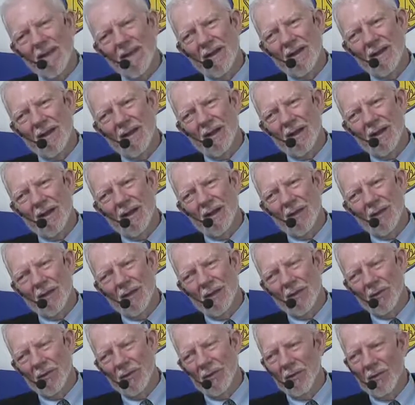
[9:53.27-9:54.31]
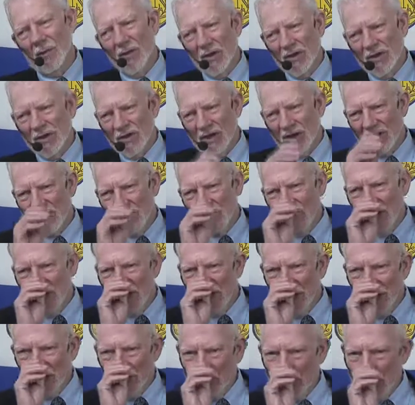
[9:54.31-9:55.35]
uh, one point six
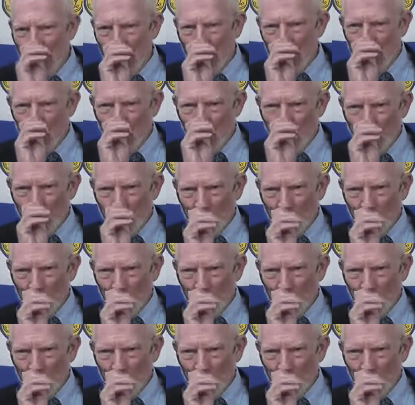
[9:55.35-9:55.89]
million people